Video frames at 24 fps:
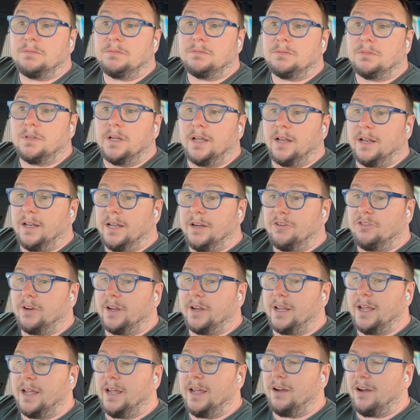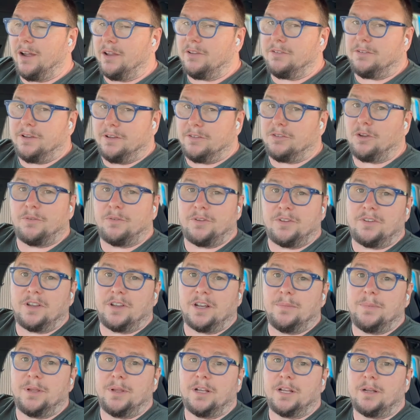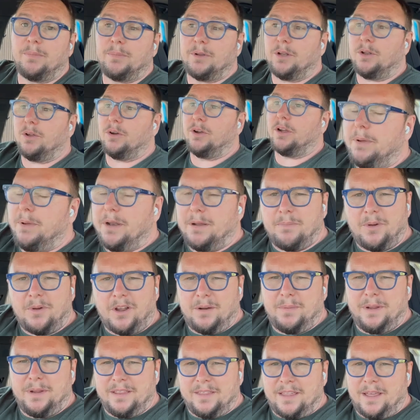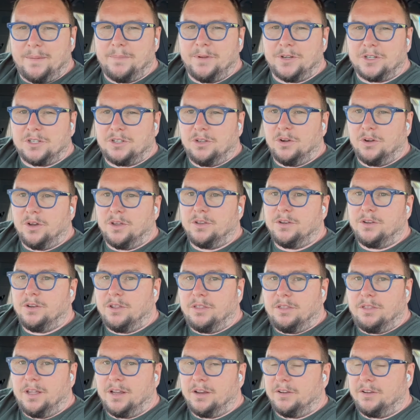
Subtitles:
electric car, it's obviously going to be a little bit longer, but it might not be that much longer than you think.